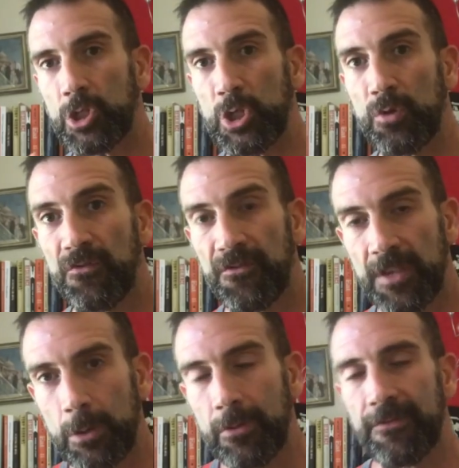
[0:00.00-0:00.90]
too
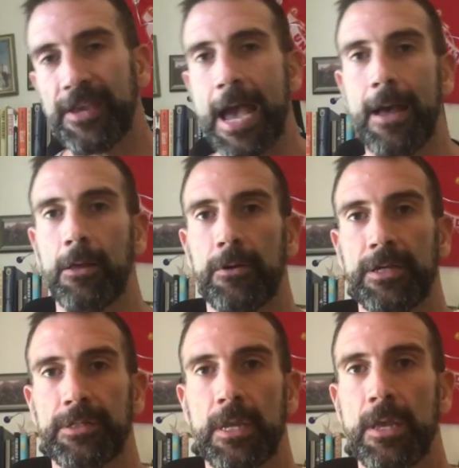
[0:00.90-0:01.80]
few of
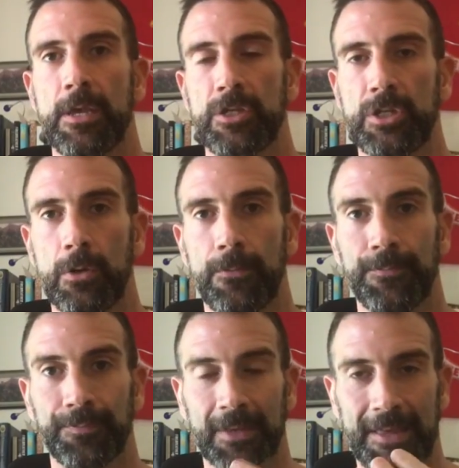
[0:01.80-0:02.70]
calories. So
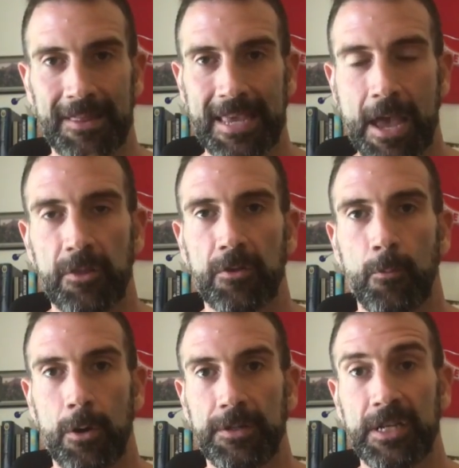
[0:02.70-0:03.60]
the other
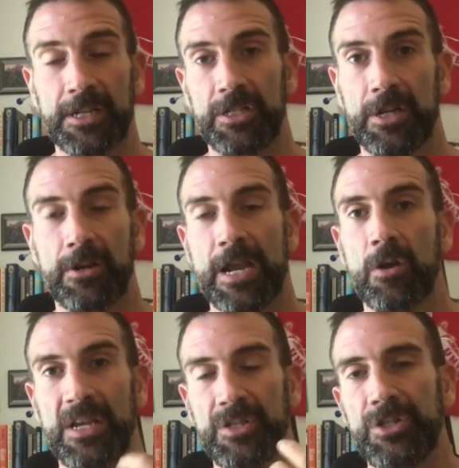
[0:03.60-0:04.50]
one to consider
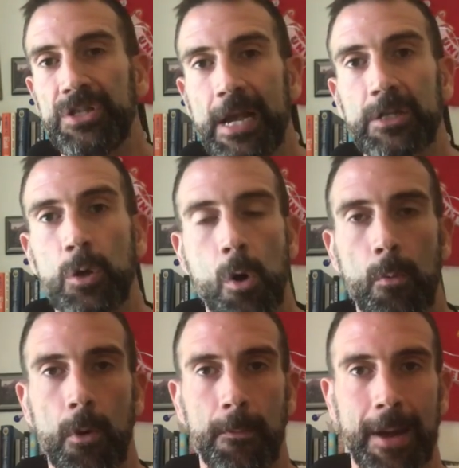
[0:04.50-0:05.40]
here is sex
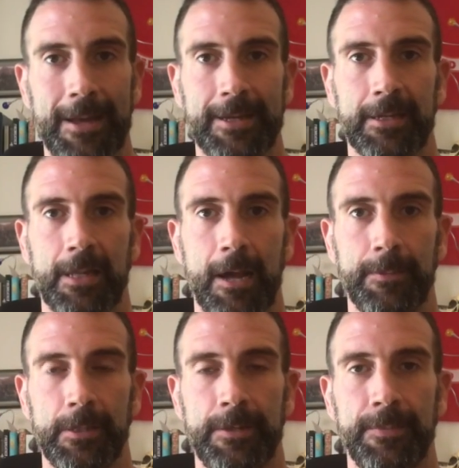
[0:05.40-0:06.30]
hormone binding
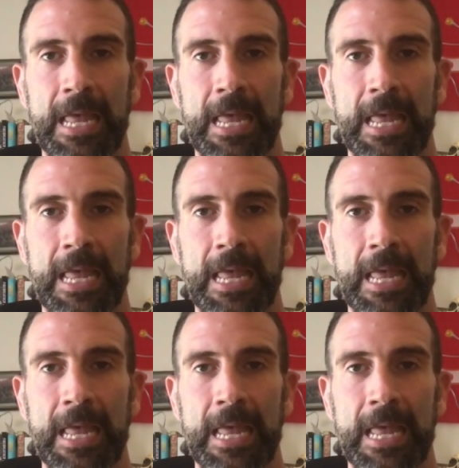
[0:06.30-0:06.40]
globulin.